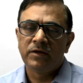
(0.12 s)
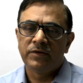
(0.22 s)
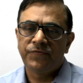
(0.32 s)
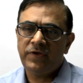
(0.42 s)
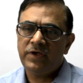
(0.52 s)

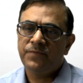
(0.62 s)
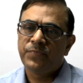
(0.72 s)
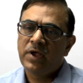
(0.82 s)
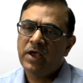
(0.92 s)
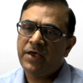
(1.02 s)
See,
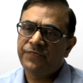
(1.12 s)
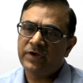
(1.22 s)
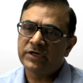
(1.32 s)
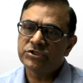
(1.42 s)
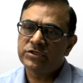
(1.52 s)

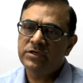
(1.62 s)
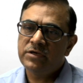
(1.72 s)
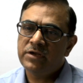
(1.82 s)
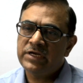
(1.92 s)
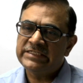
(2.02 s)

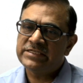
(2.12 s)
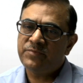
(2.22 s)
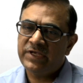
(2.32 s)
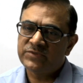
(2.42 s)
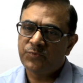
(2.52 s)
assertion
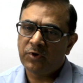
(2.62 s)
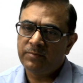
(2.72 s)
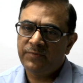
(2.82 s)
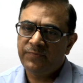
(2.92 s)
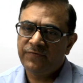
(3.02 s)
reason-based
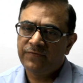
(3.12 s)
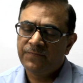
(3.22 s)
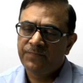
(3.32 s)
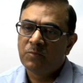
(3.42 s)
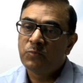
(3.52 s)
problems
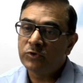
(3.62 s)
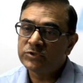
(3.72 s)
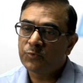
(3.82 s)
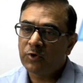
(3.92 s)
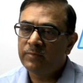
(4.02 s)
pose
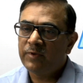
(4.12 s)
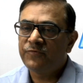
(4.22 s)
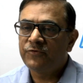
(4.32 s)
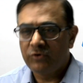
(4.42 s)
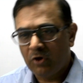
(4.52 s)

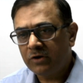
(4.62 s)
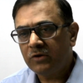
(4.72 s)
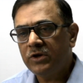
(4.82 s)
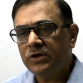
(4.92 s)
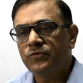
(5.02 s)
problems not
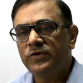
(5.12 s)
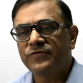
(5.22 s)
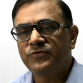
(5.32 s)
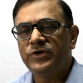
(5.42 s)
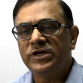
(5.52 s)
only to the
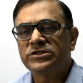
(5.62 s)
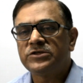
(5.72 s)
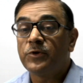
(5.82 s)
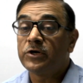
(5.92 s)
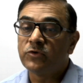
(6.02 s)
students
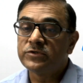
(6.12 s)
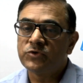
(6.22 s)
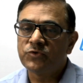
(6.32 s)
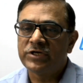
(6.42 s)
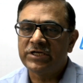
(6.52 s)
but also
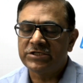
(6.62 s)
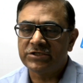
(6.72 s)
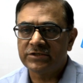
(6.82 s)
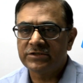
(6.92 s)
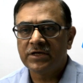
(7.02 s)
to the
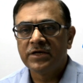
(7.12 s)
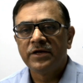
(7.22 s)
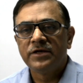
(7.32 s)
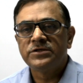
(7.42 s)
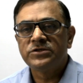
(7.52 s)
teachers.
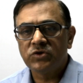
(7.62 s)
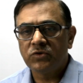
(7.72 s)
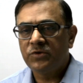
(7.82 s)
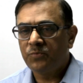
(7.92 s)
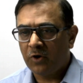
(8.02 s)

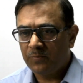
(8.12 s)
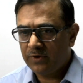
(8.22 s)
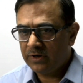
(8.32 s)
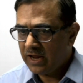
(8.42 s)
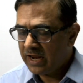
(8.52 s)
So the
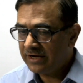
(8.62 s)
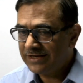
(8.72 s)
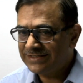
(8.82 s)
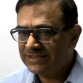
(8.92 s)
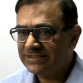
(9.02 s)
proper
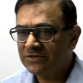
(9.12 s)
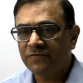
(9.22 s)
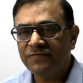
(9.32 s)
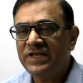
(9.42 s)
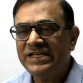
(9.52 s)
analysis
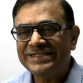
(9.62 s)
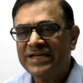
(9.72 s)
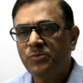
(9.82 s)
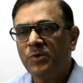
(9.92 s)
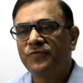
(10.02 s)
of these
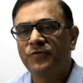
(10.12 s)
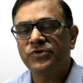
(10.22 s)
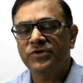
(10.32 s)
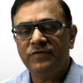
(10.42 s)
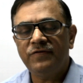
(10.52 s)
type of
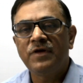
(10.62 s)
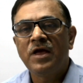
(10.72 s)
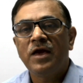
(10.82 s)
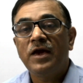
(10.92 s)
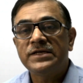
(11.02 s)
questions
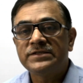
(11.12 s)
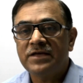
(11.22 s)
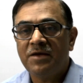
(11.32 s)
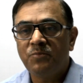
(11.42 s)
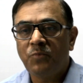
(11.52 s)
is
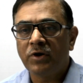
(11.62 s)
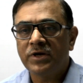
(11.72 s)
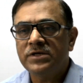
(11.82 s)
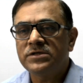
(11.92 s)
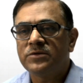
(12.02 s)

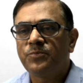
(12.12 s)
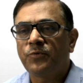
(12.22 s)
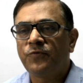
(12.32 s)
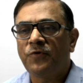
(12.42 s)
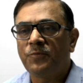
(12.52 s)
important
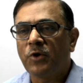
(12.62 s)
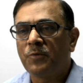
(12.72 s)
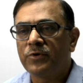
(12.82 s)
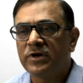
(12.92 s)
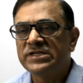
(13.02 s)
for
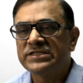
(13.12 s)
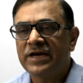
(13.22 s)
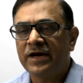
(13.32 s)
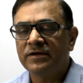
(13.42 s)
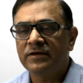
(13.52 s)
proper
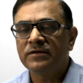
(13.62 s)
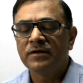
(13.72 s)
understanding.